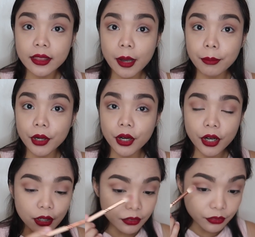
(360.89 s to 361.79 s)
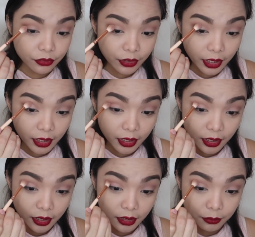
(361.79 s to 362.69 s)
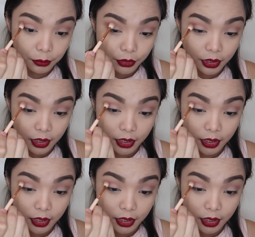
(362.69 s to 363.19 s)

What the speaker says: Top off. And put